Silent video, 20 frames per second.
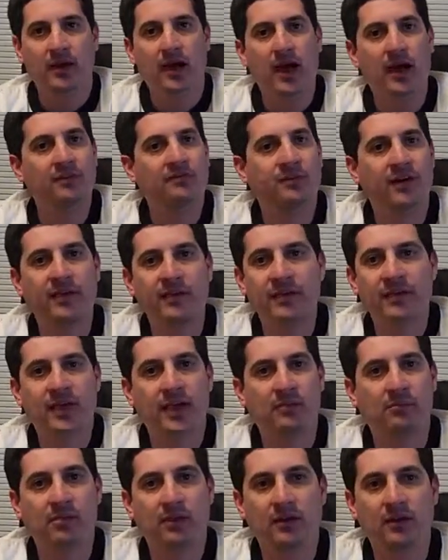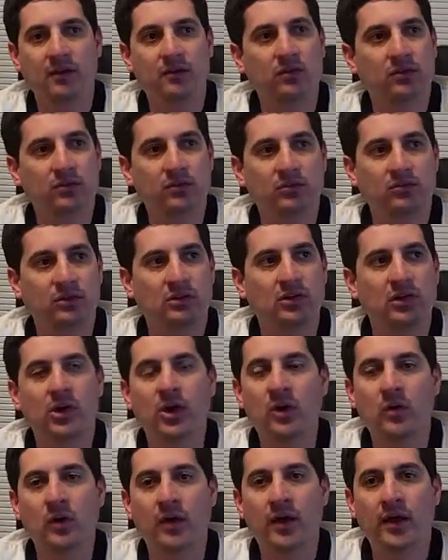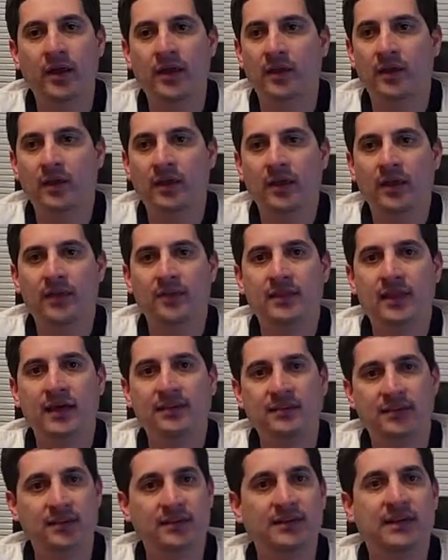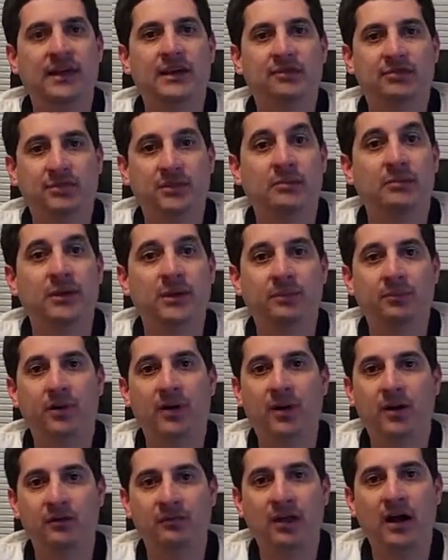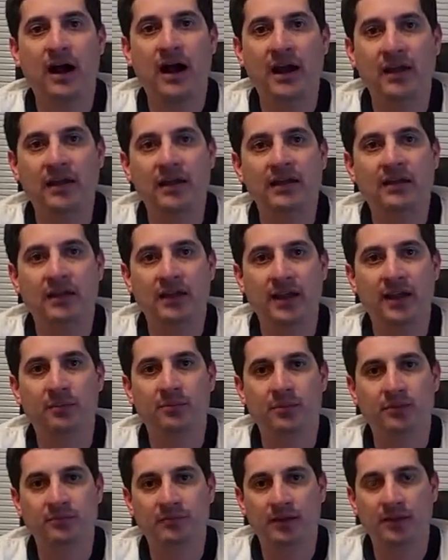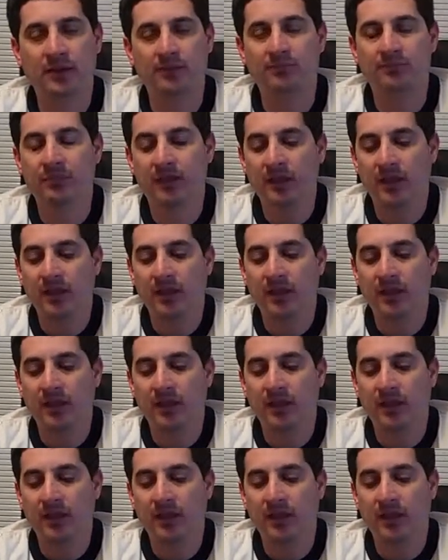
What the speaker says: I finally came to the conclusion, you know what? That's a gift to be a part of a highly collaborative team.